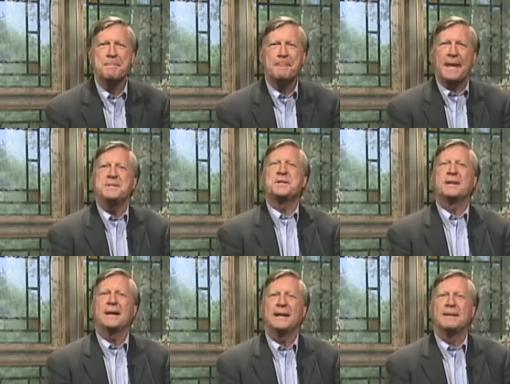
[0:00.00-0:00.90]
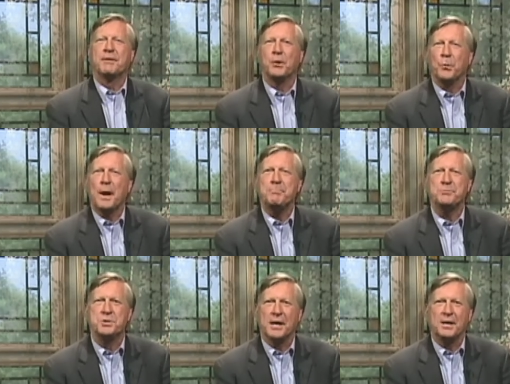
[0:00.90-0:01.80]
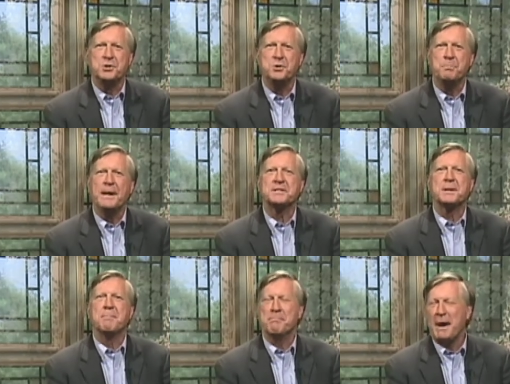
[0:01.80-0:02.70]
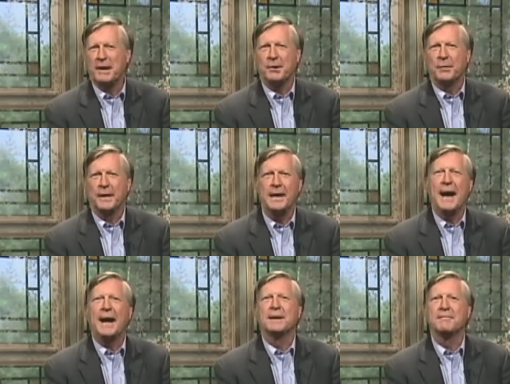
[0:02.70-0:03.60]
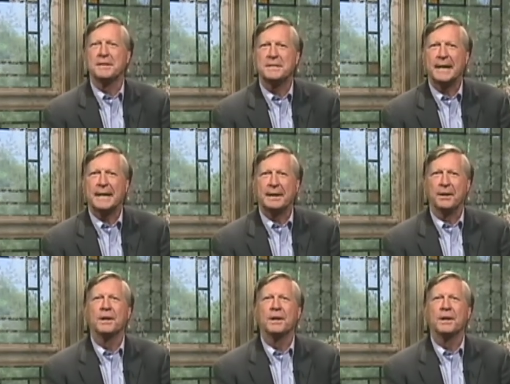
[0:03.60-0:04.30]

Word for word: He's the kind of corrupt judge who makes a mockery out of the title,